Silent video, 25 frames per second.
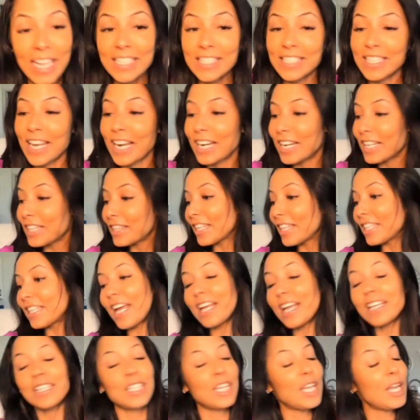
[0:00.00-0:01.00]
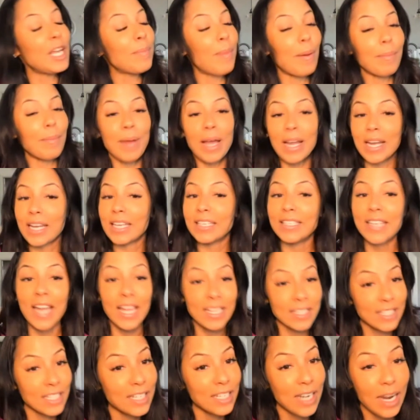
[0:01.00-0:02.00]
anything that deep. I'm not
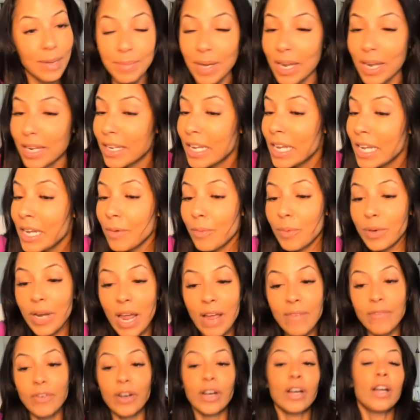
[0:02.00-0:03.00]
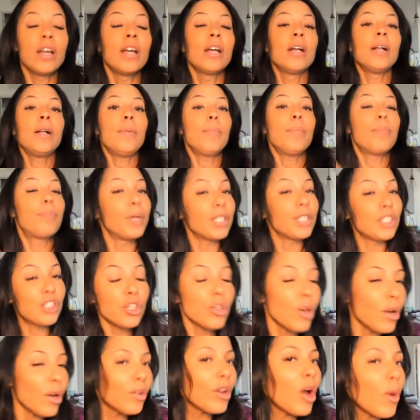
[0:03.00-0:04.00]
connected. I'm not whatever. But you
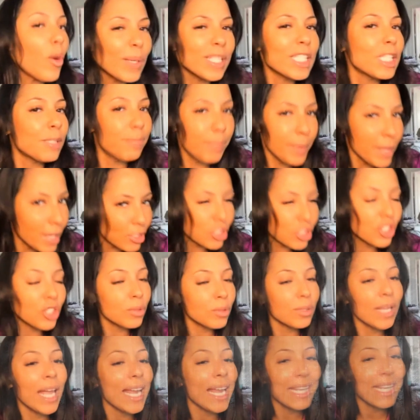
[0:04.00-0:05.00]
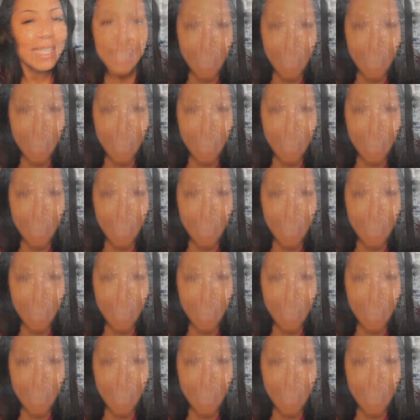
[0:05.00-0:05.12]
don't know what spirit you're laying